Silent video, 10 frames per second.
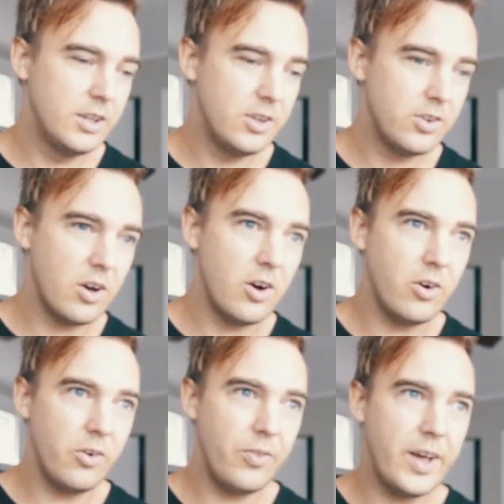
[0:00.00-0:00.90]

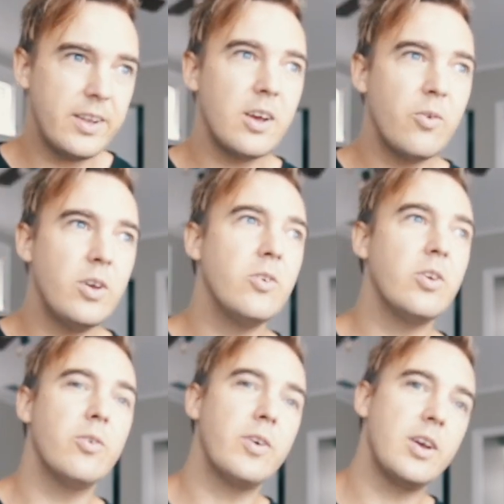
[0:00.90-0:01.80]
So that's how we do it
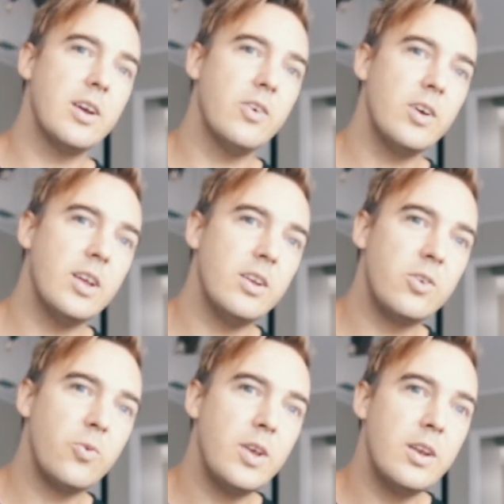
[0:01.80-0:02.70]
over here. In
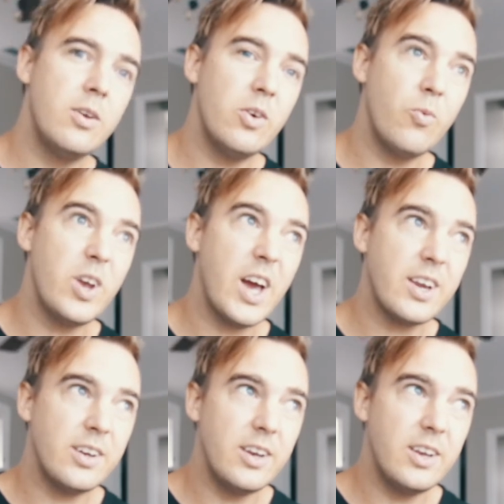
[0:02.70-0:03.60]
Sweden, we
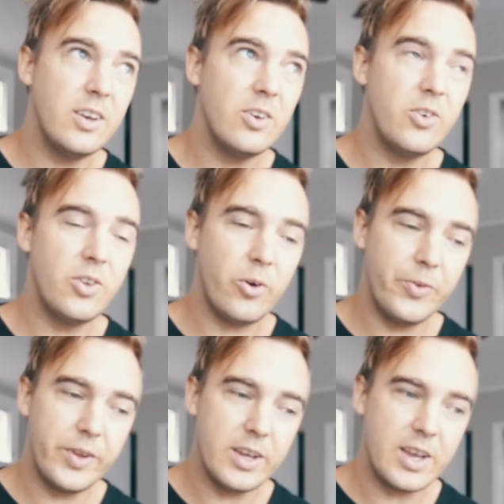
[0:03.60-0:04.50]
actually
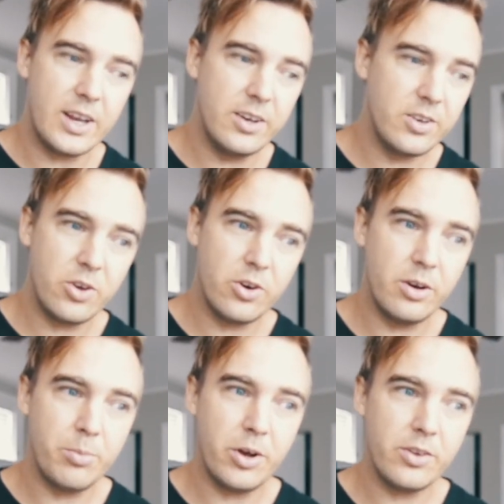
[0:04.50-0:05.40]
don't take any security
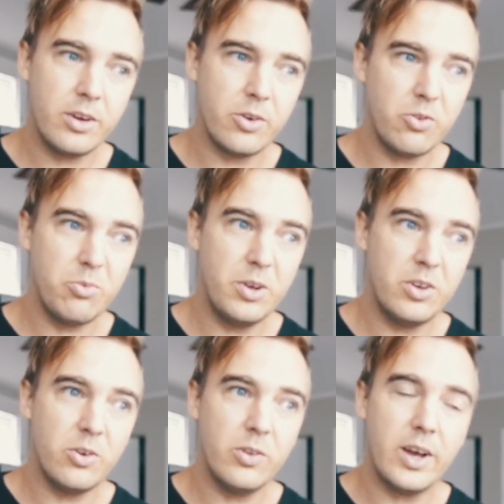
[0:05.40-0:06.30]
deposit because we've been
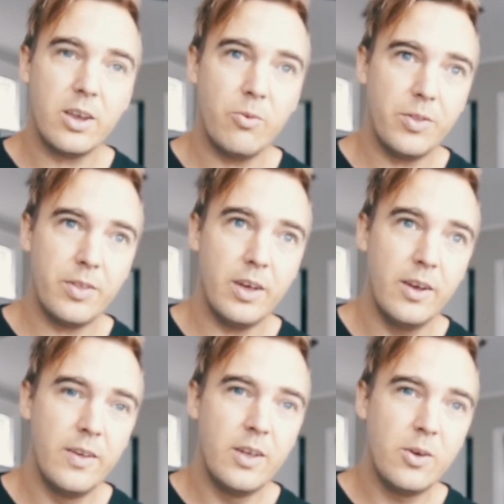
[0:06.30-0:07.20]
so lucky with
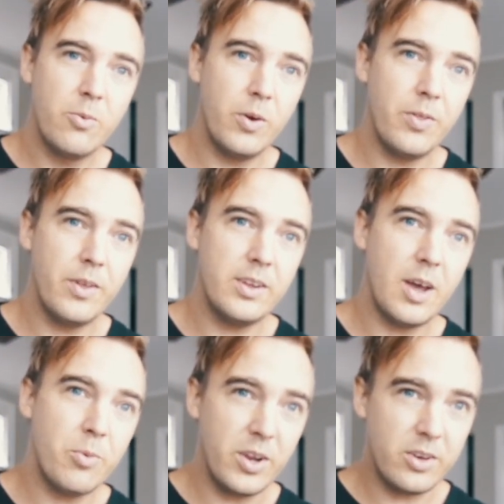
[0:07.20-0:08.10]
the
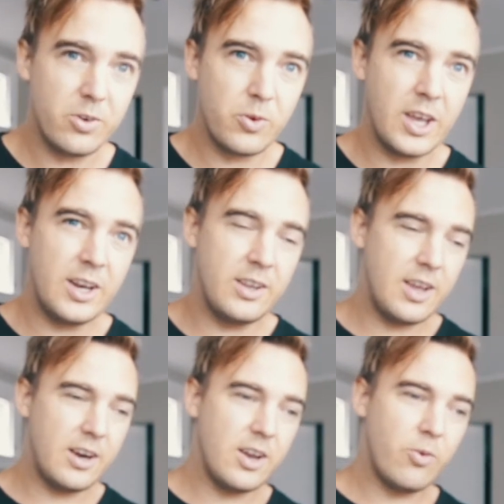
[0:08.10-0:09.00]
type renters we get in the
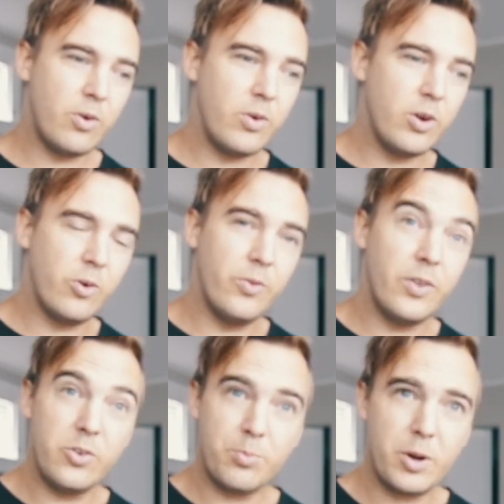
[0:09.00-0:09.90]
area where we own
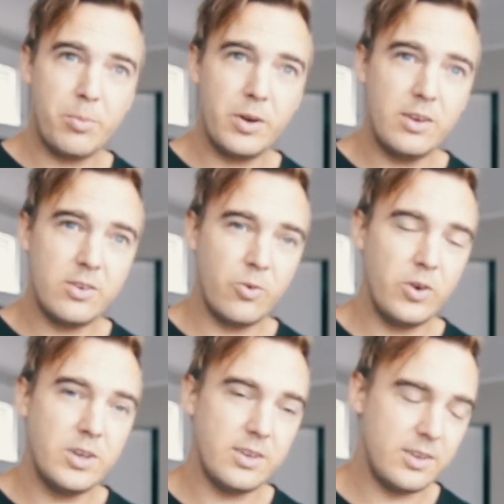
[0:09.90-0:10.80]
those properties. So
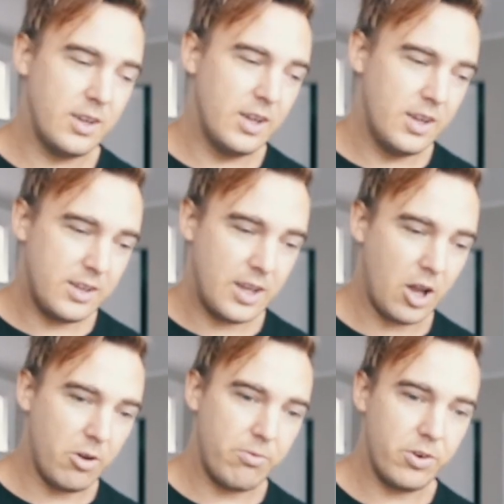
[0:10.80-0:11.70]
we just take
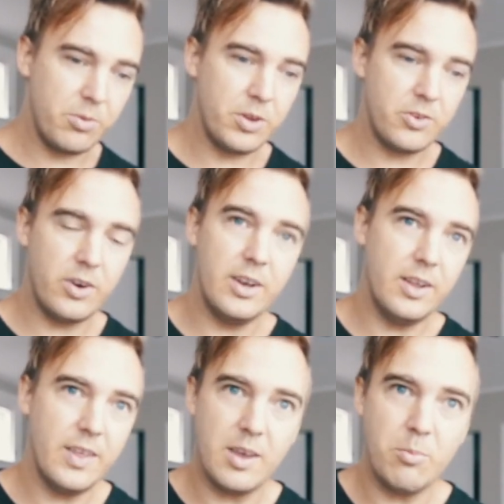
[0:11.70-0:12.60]
out first month's rent
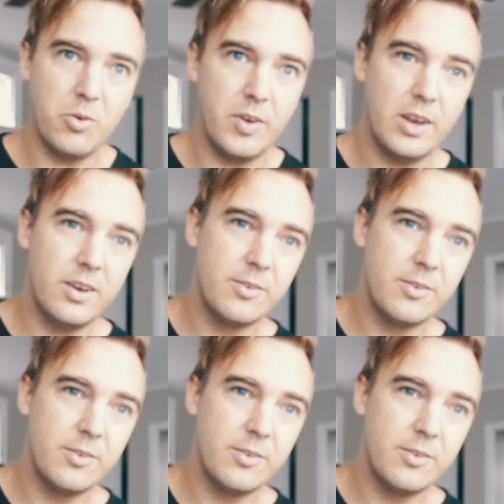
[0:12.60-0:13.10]
and they move in.